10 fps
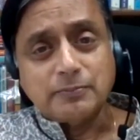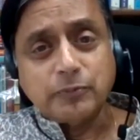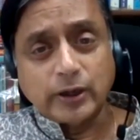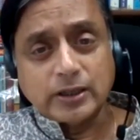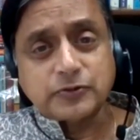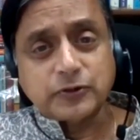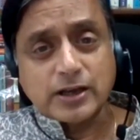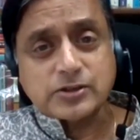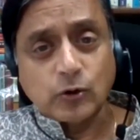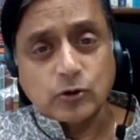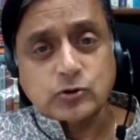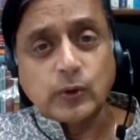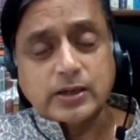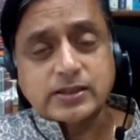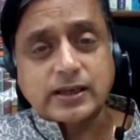points for us all to
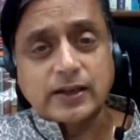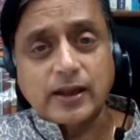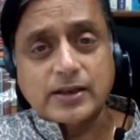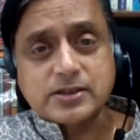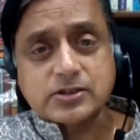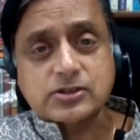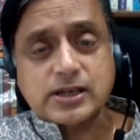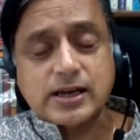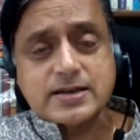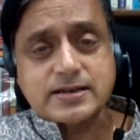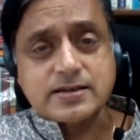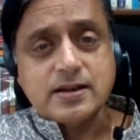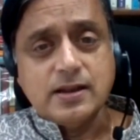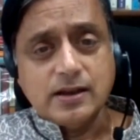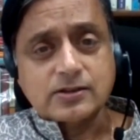work together as a society
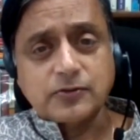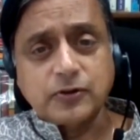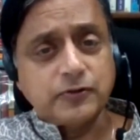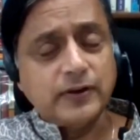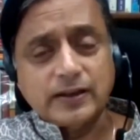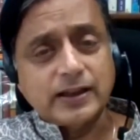to fulfill?